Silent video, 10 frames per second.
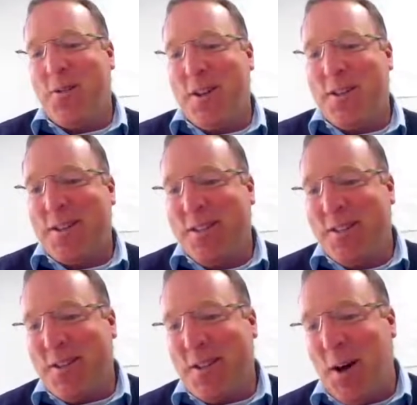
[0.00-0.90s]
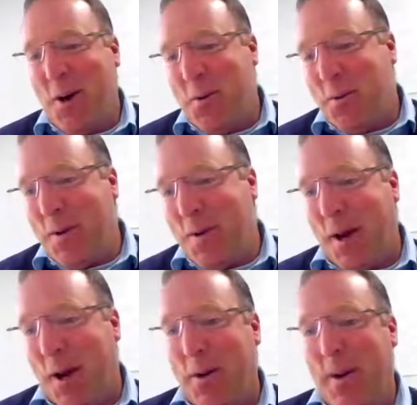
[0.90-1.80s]
of interest. So
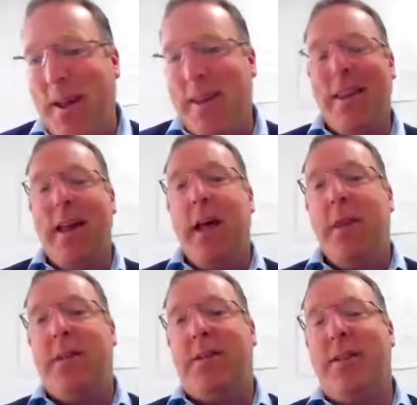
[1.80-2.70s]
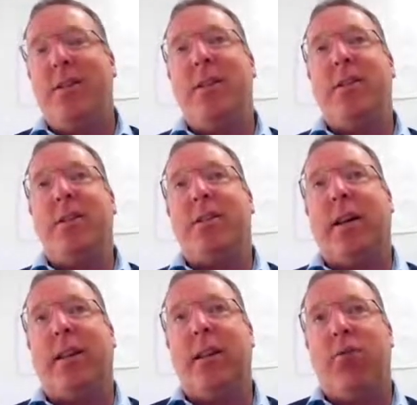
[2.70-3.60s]
you know, this isn't
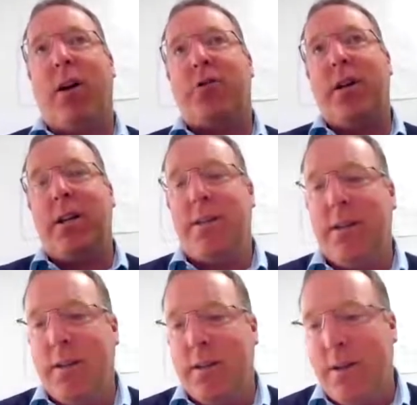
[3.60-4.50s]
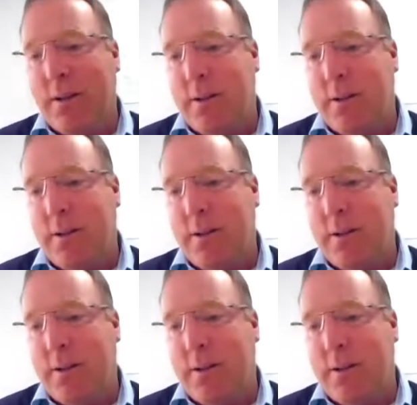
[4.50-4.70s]
suddenly rushing to